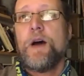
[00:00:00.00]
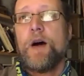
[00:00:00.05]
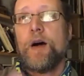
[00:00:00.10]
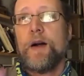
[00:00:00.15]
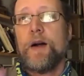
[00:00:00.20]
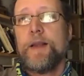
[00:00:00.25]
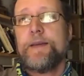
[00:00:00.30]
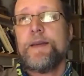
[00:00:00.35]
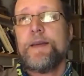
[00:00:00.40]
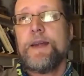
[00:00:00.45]

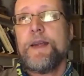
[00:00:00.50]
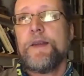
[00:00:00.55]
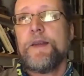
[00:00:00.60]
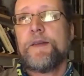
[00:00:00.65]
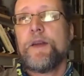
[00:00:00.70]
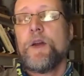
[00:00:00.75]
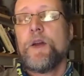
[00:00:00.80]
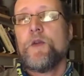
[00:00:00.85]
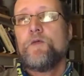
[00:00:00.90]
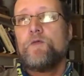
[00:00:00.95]
ideas,
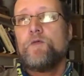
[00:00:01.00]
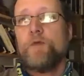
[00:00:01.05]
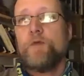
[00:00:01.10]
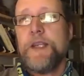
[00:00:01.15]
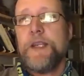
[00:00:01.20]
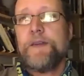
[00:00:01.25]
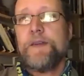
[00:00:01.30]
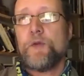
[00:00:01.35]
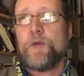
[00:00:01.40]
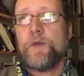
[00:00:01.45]

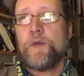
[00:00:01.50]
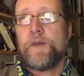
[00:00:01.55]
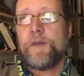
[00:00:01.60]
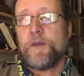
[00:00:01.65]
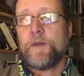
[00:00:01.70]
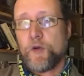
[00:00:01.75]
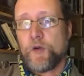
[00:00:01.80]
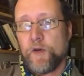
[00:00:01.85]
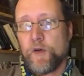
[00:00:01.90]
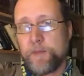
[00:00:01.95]
resources
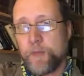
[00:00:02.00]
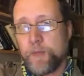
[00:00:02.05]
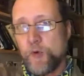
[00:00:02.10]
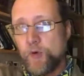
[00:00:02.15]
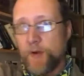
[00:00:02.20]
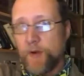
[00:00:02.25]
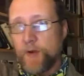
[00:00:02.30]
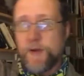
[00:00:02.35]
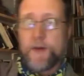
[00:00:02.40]
across borders